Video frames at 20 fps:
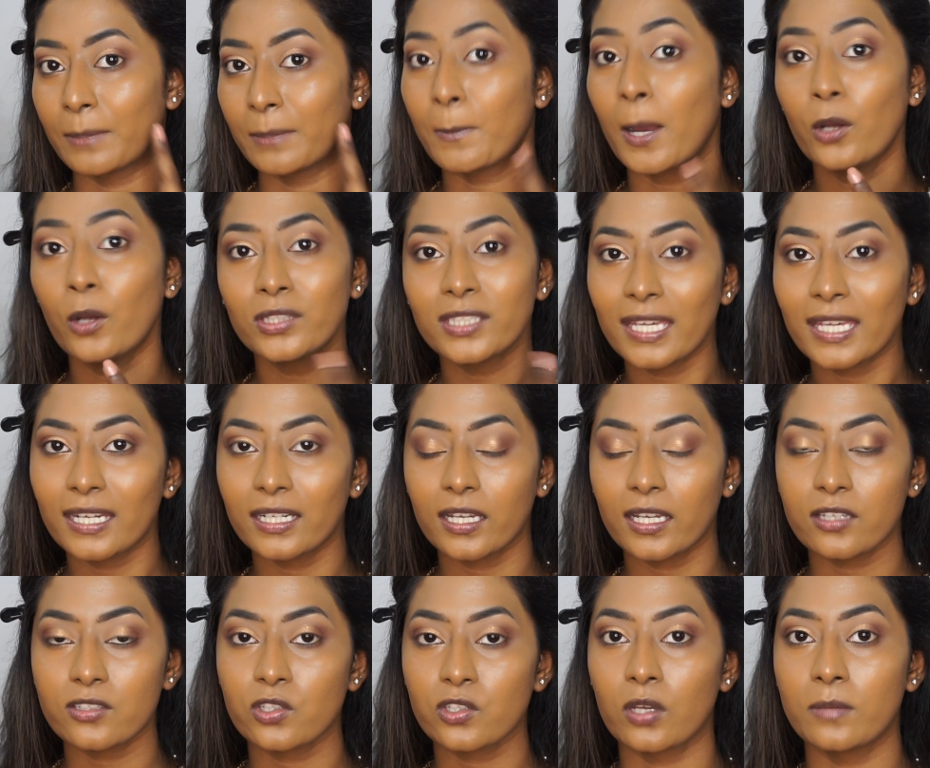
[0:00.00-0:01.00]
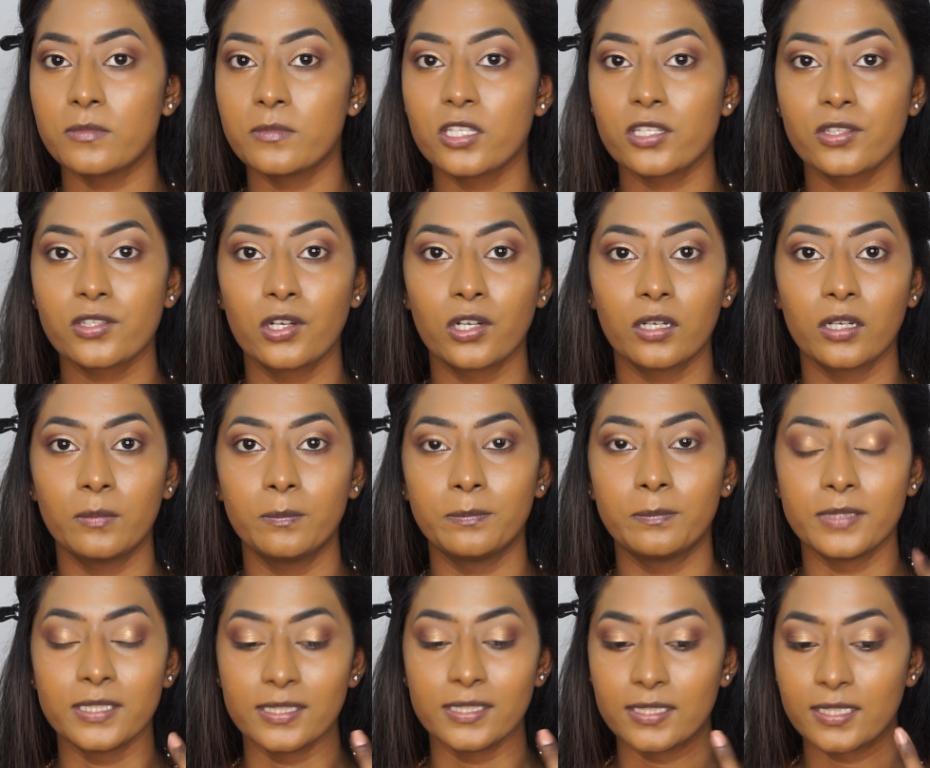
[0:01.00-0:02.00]
mouth area. So I'm just gonna
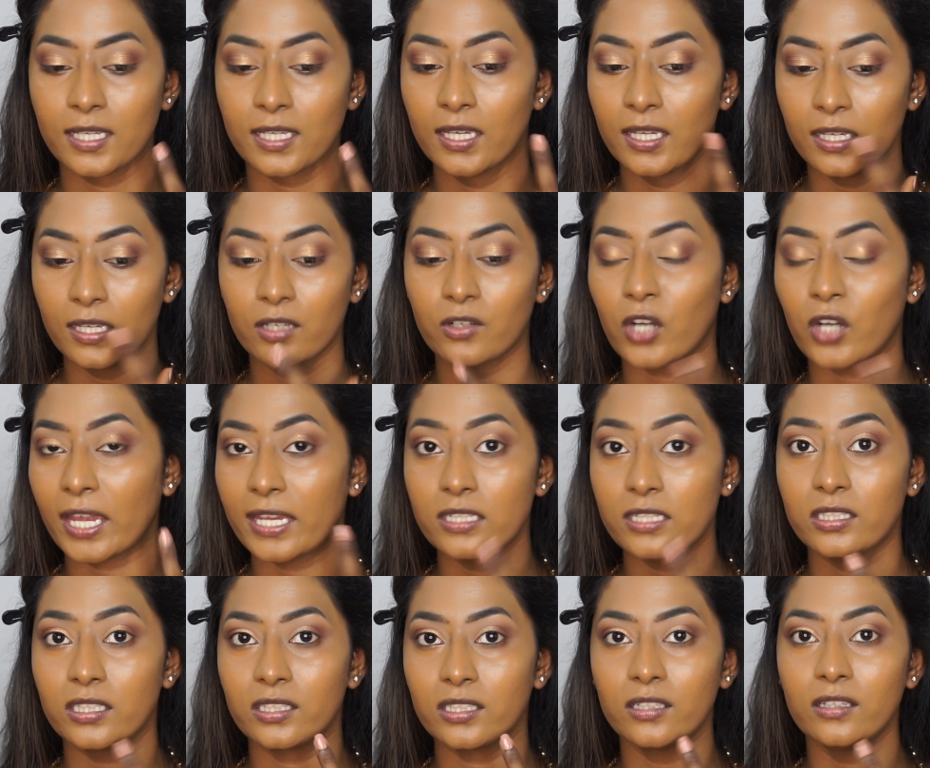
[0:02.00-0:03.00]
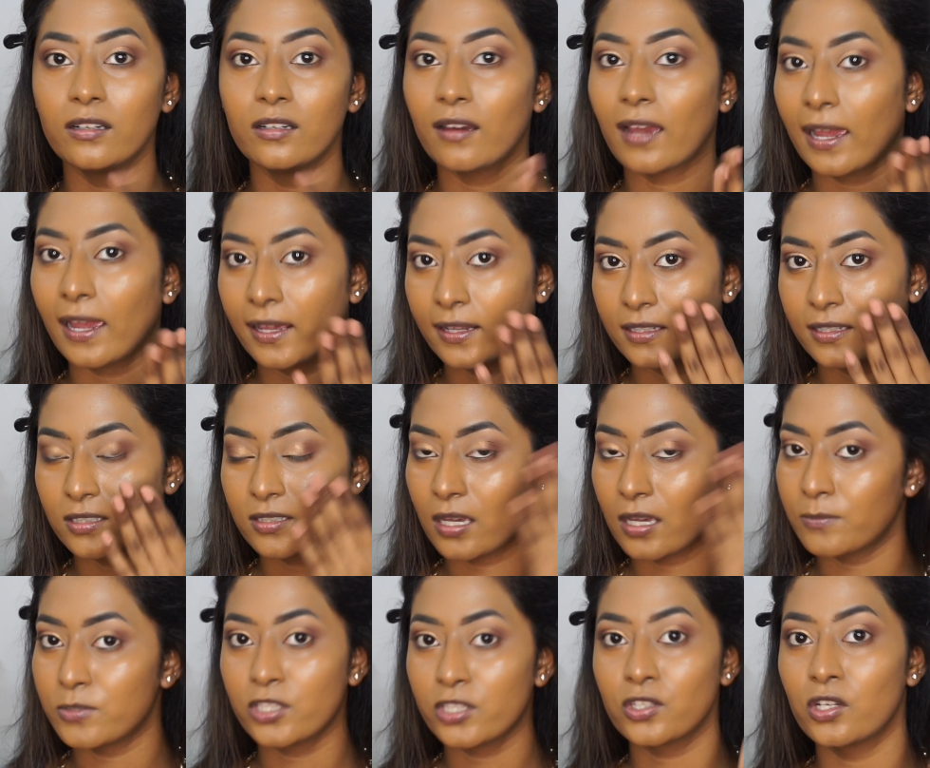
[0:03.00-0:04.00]
build right here, and
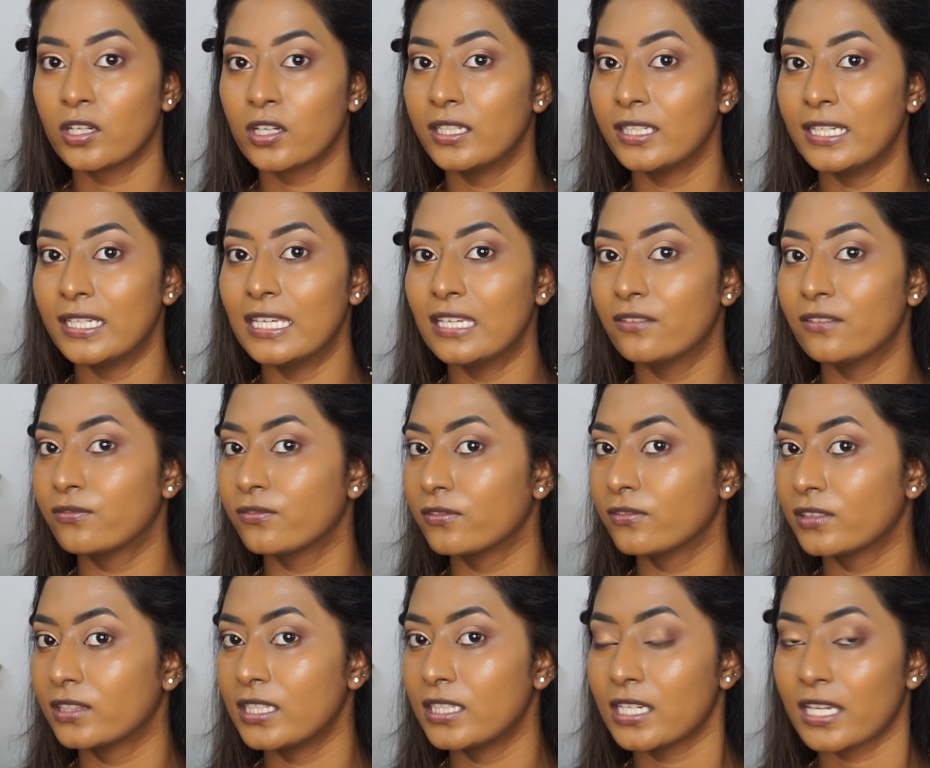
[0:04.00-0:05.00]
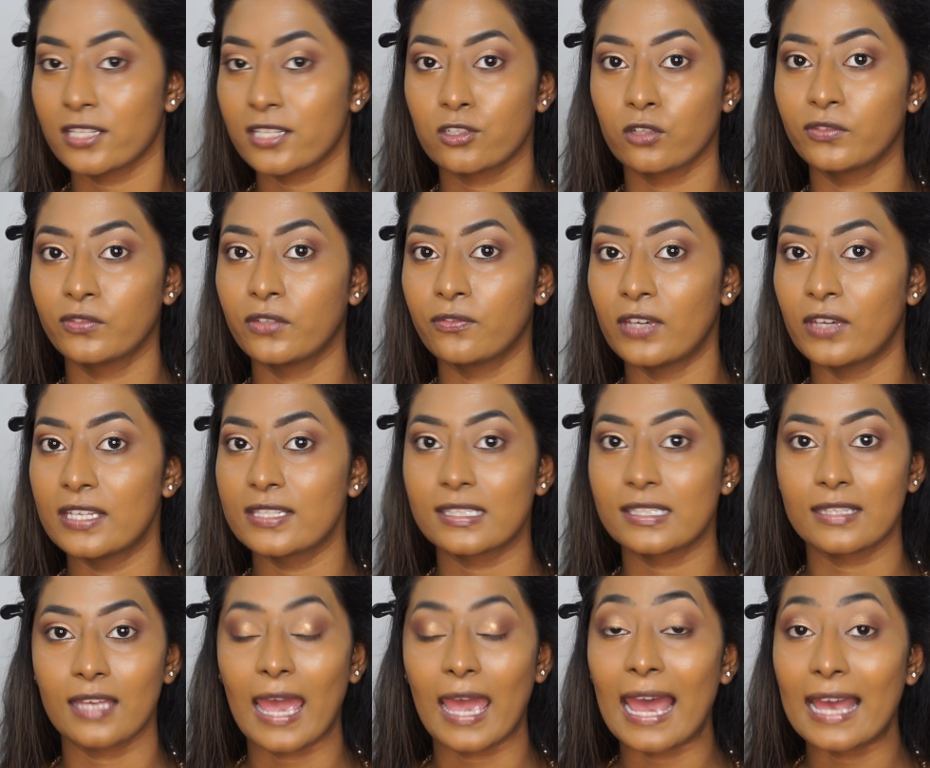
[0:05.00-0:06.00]
I'm just gonna leave the rest of the
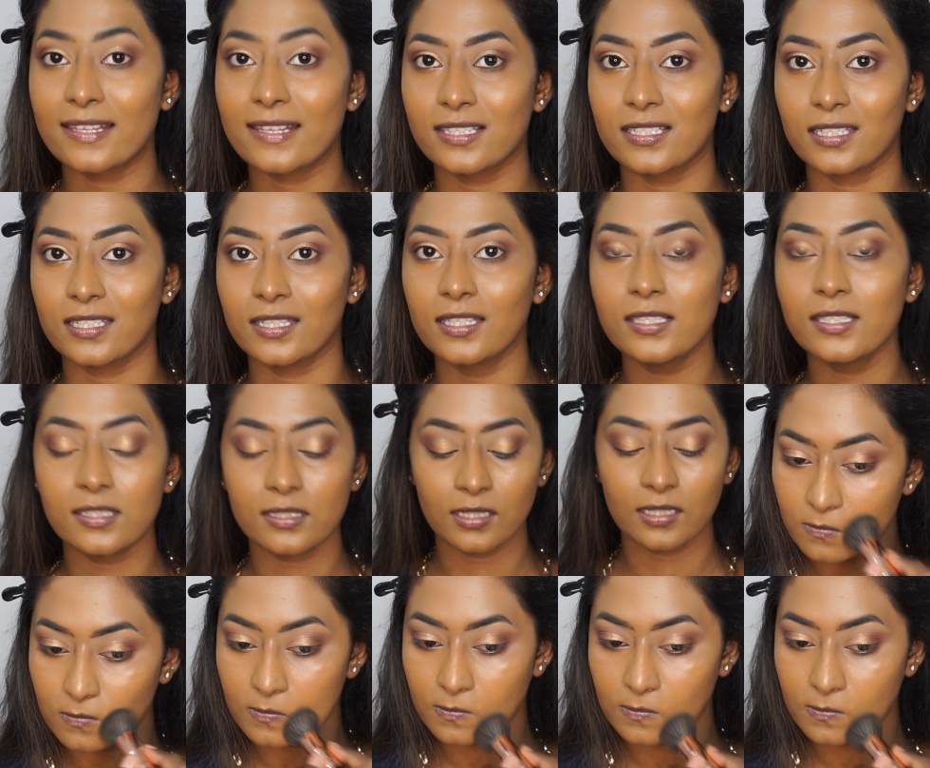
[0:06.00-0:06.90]
face as it is.